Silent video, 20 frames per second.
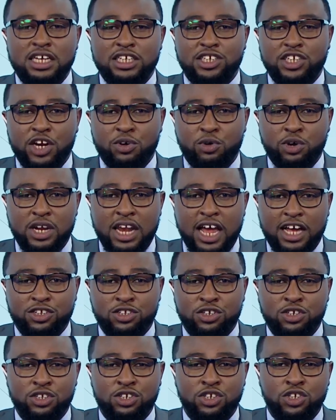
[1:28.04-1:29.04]
general
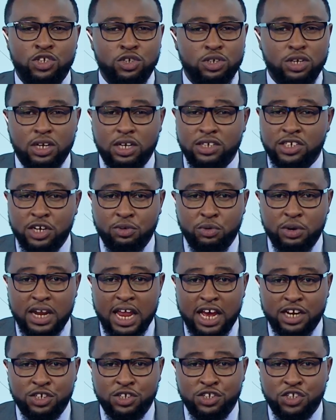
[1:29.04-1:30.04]
elections,
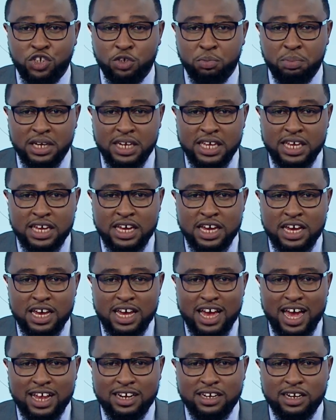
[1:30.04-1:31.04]
Jubilee
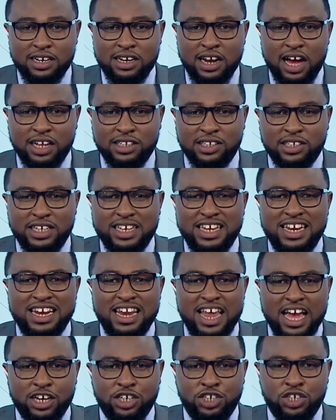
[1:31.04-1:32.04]
and NASA
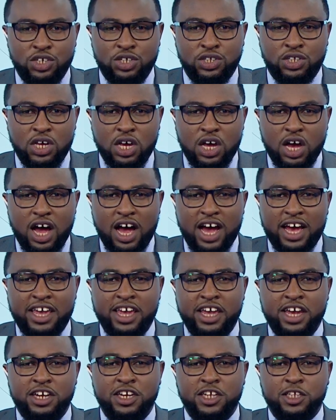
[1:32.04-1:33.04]
elections are
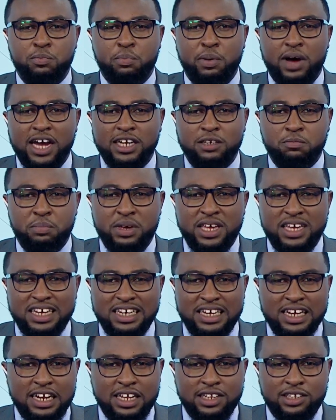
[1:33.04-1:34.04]
here despite being
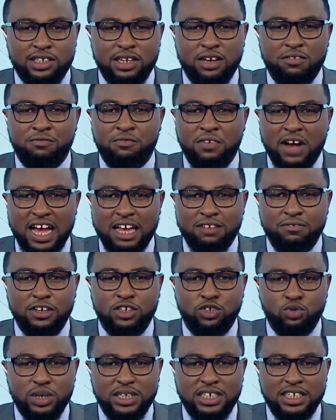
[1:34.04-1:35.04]
at least
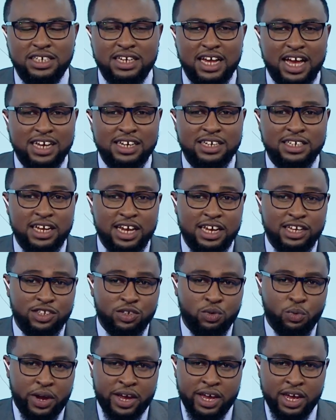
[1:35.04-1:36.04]
529 days
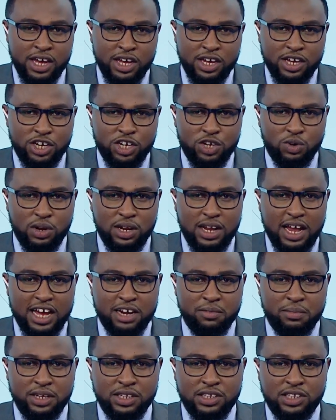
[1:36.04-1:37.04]
away. New
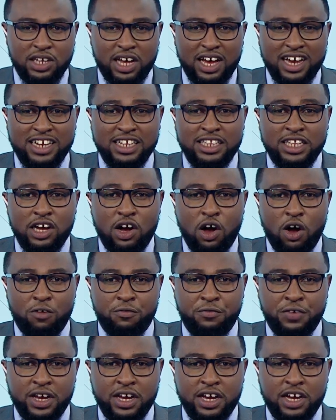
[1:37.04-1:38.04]
alignments are in the
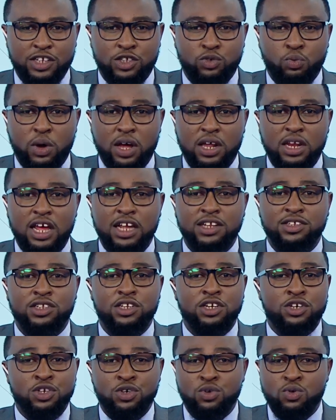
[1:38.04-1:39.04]
offing as well as
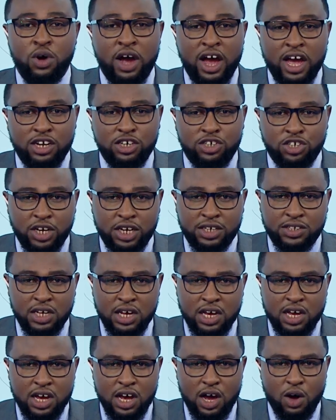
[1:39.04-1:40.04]
new handshakes.
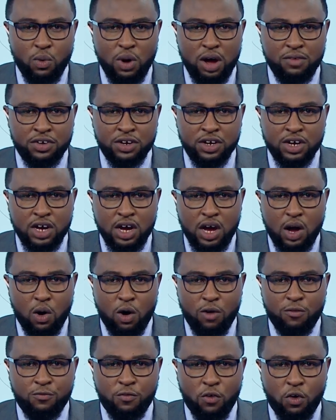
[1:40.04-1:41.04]
However,
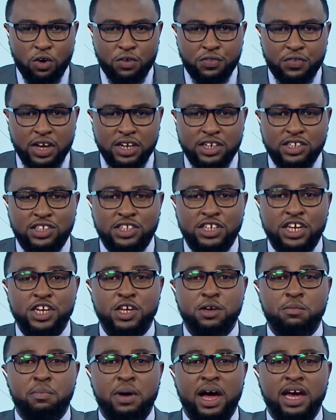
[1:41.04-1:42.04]
our fourth and
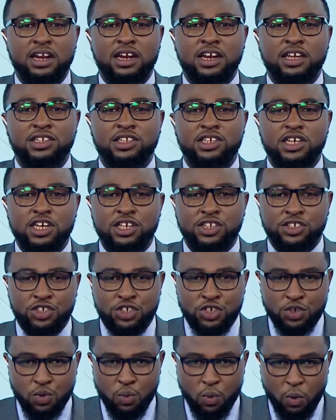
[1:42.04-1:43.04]
senior panelist is
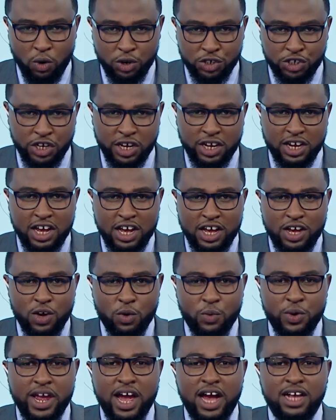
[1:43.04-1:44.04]
you watching.
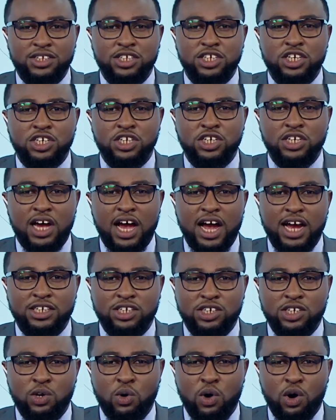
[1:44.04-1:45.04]
We ask you tonight
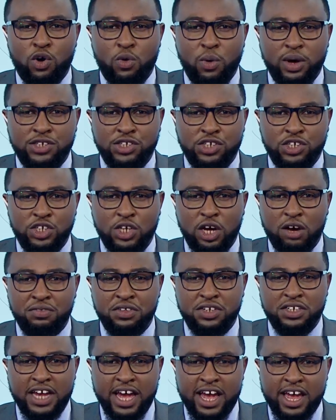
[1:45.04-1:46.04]
on our question of
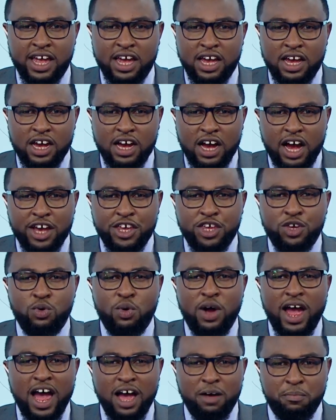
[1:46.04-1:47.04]
the day, are you
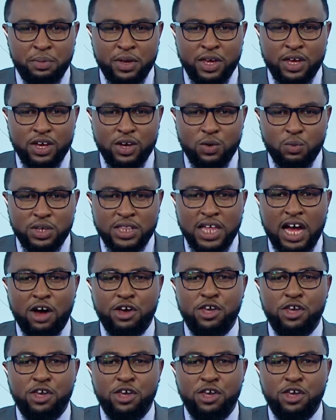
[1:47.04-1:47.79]
happy with how